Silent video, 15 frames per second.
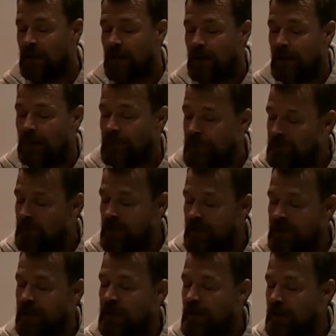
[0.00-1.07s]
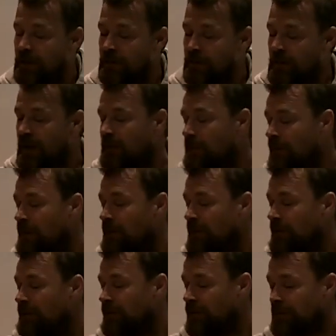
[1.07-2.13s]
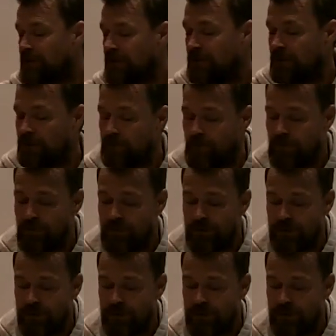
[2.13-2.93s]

And a beginner can't create power when they first get on the board.